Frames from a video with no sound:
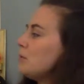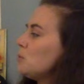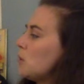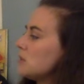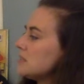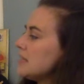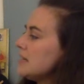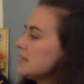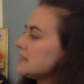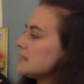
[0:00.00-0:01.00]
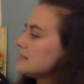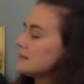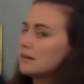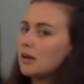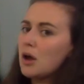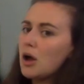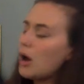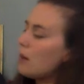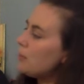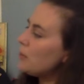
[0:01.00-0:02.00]
But what's this?
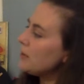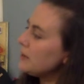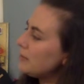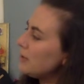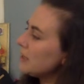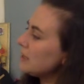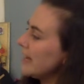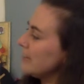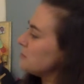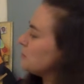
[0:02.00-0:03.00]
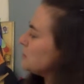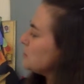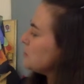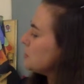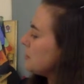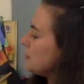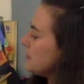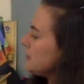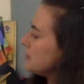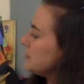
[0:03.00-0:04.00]
A boy in my class wants to show
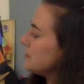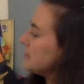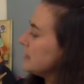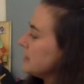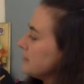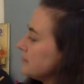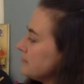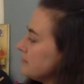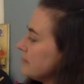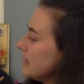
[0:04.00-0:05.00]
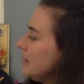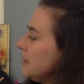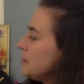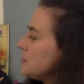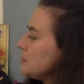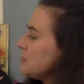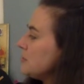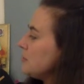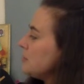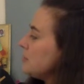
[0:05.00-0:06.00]
me something.
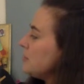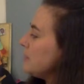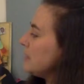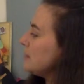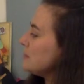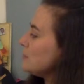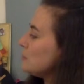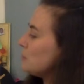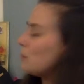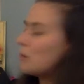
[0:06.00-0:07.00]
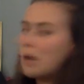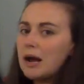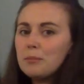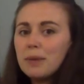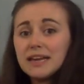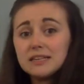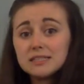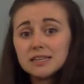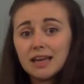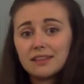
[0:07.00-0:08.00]
Soon we begin to draw and
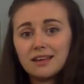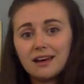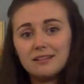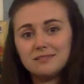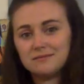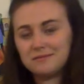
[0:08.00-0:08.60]
paint together.